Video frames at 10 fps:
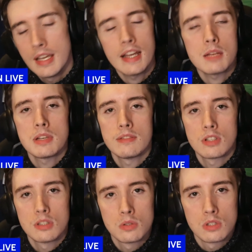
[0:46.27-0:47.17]
Had a bit of
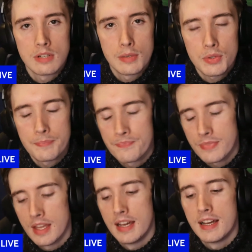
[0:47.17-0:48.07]
a Google around.
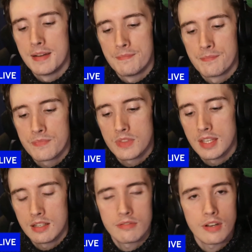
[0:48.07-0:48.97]

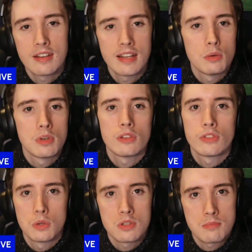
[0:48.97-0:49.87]
Didn't find anyone else
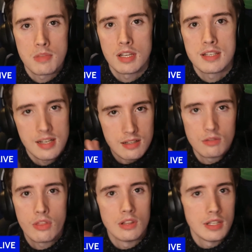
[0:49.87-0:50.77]
doing something
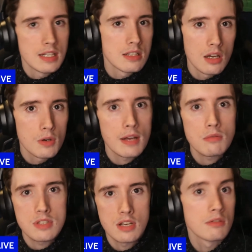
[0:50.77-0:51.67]
entitled the Leeds
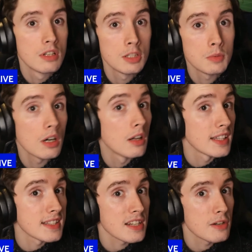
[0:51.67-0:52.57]
Lowdown, so you know what?
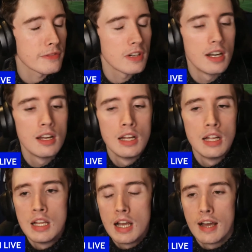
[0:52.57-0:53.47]
Let's go for it.
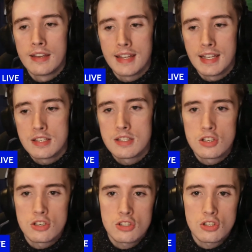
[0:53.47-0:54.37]
And it's
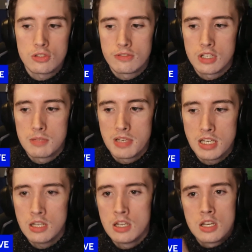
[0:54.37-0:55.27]
just sort of going to
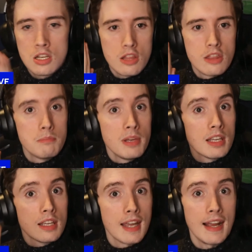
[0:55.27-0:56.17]
be the
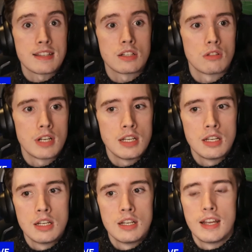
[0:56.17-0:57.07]
big category
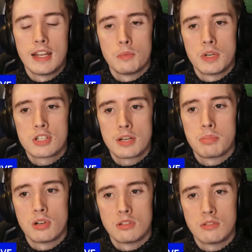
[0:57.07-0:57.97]
in which I
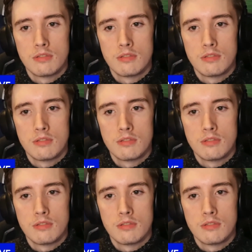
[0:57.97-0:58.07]
put